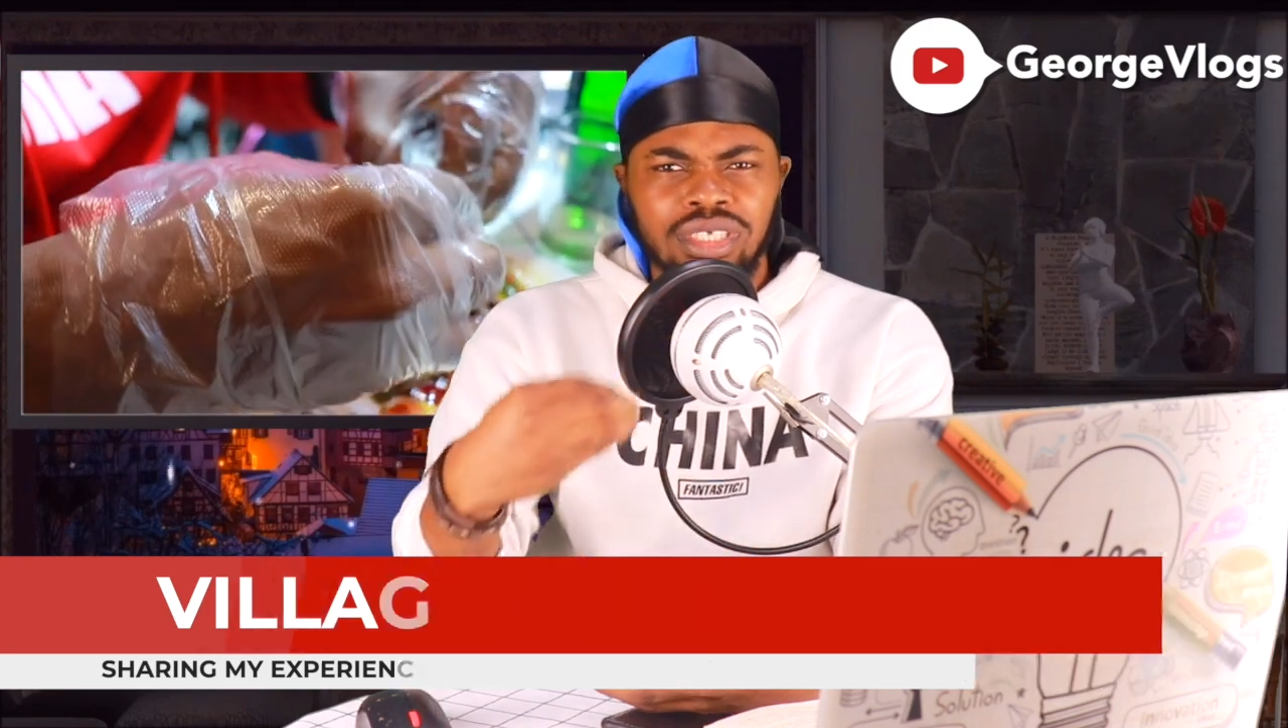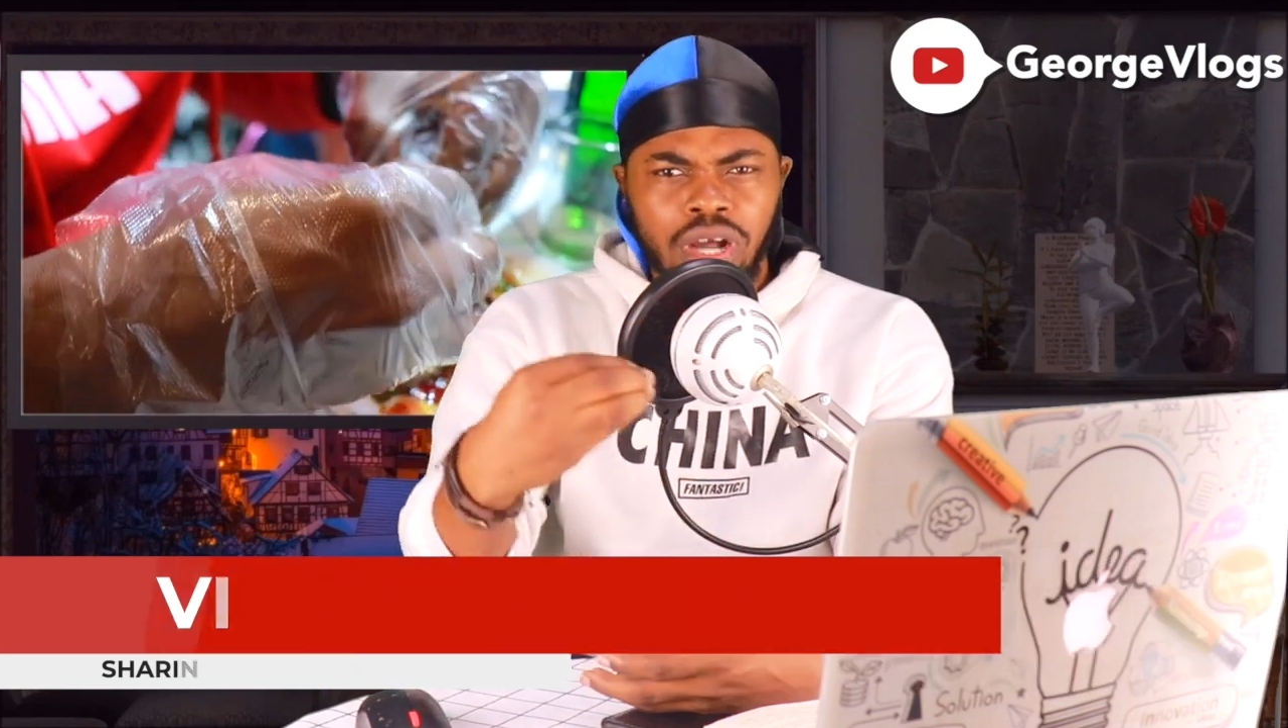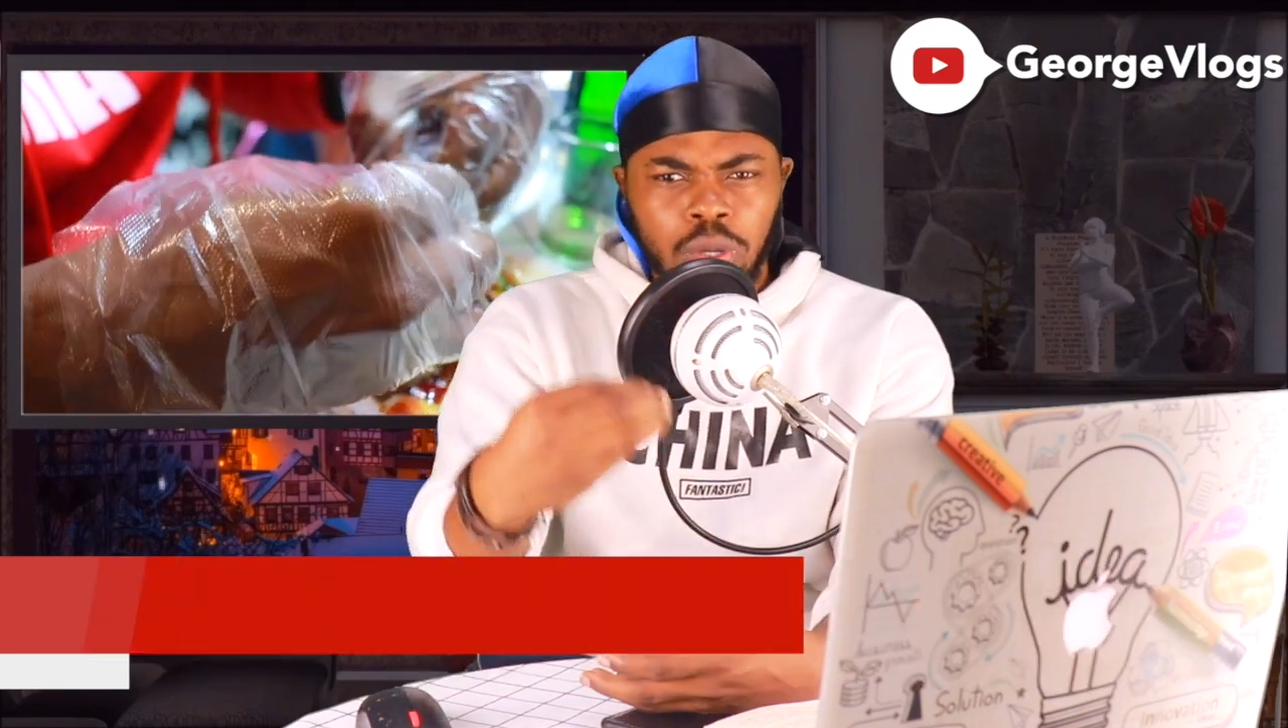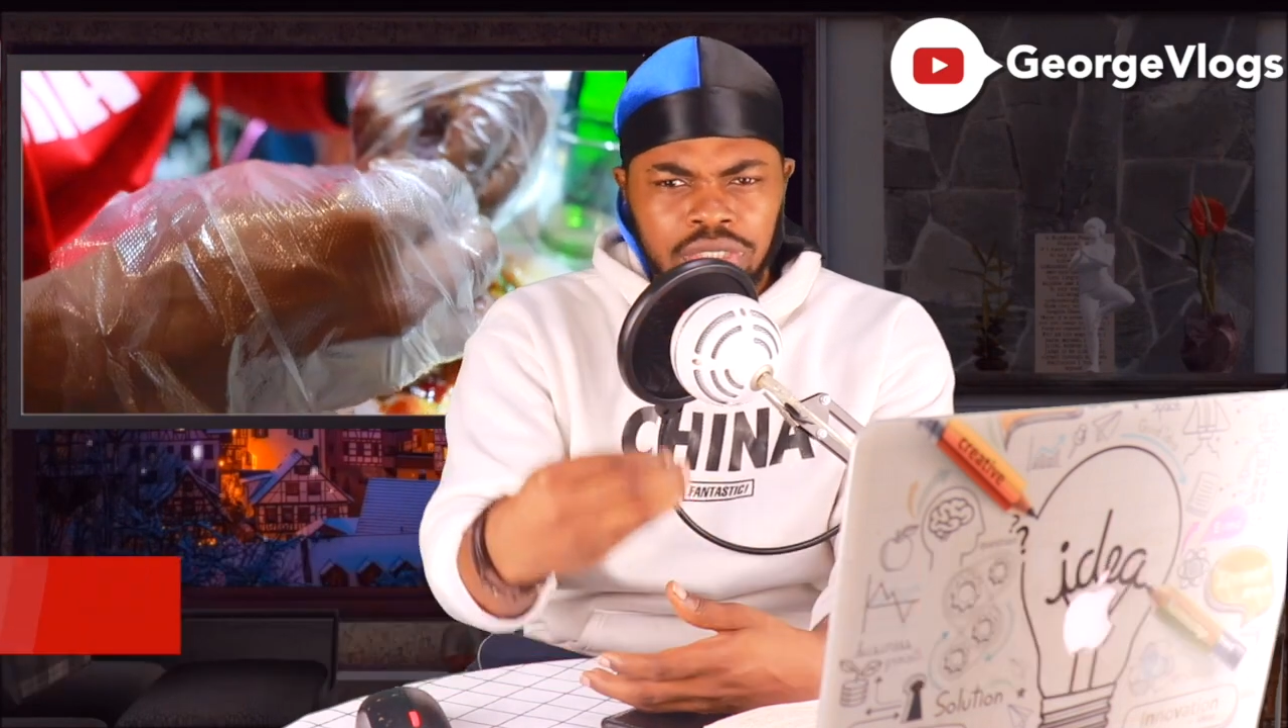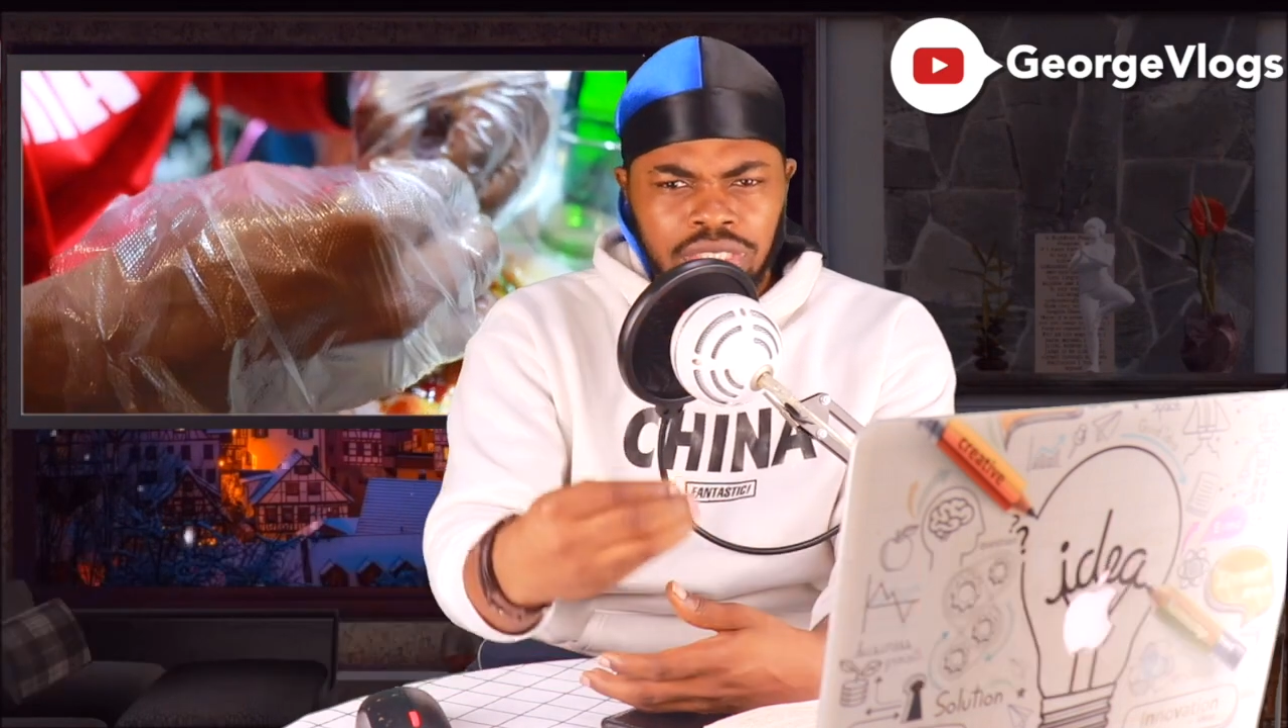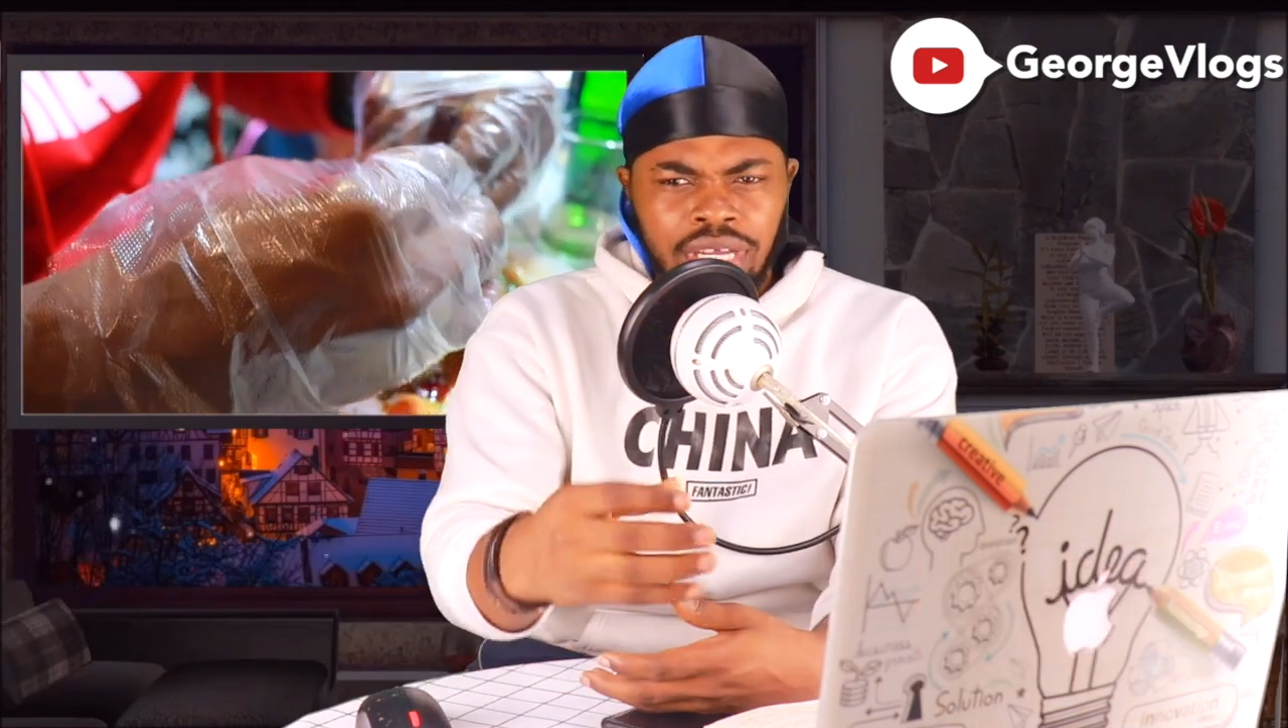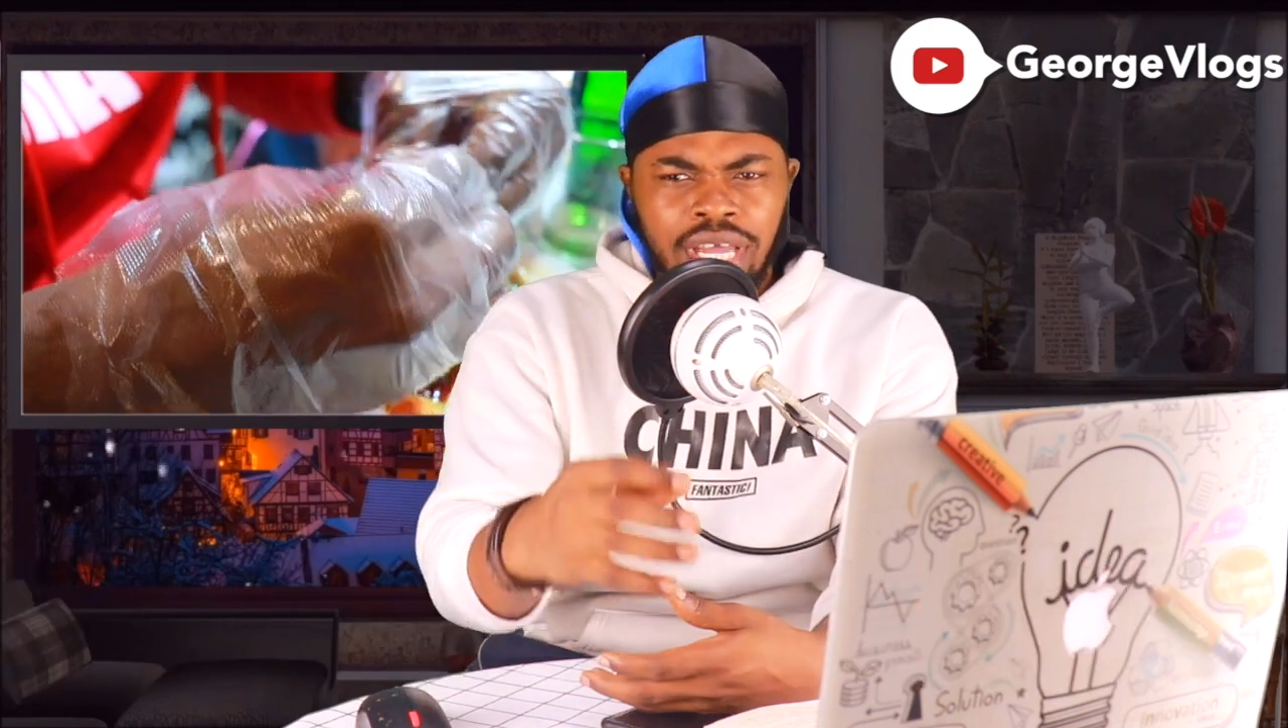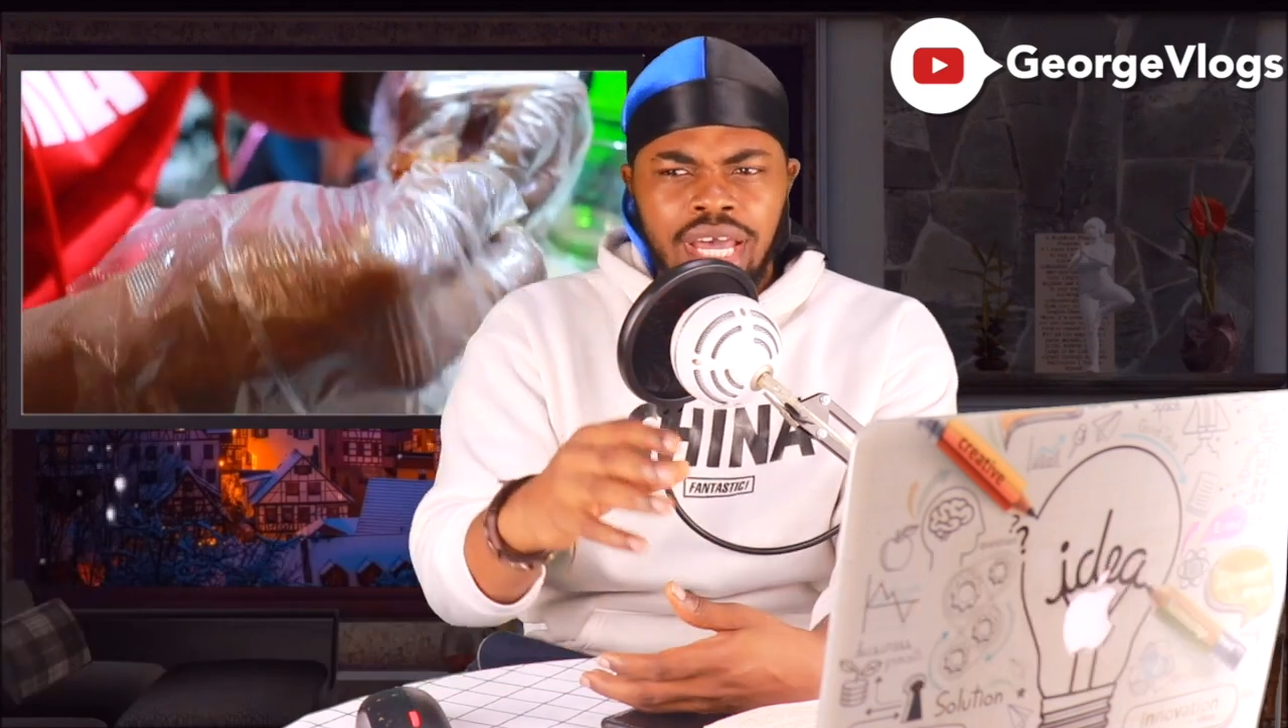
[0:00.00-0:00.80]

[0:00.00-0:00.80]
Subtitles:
the culture.